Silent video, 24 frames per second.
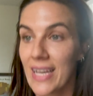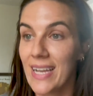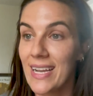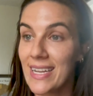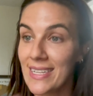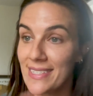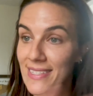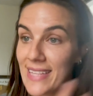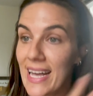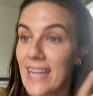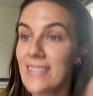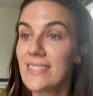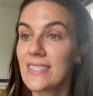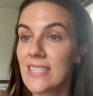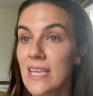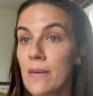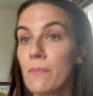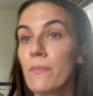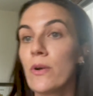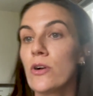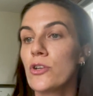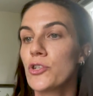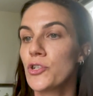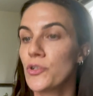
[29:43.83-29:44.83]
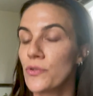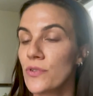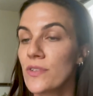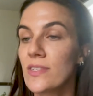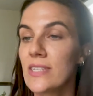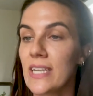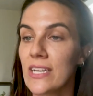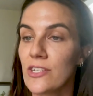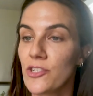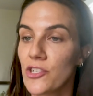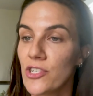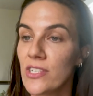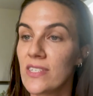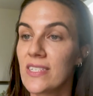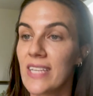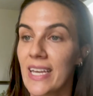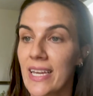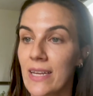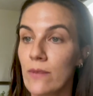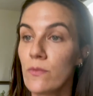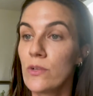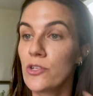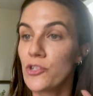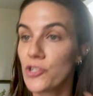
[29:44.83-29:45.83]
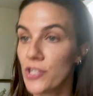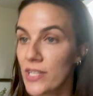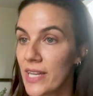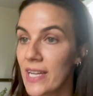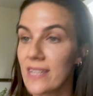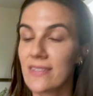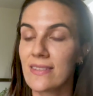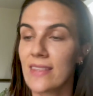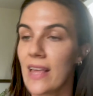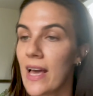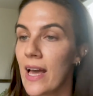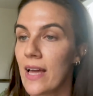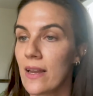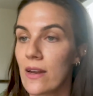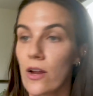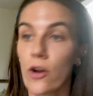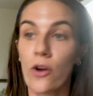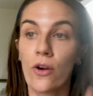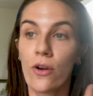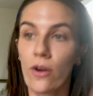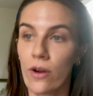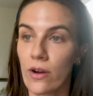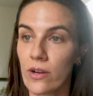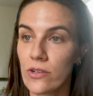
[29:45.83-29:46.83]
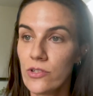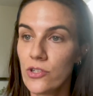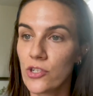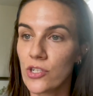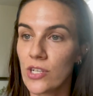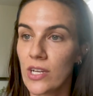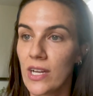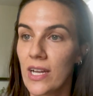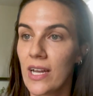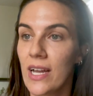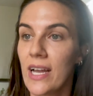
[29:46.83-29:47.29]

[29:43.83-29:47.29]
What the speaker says: because that's the emotional state she's in when she gets that urge,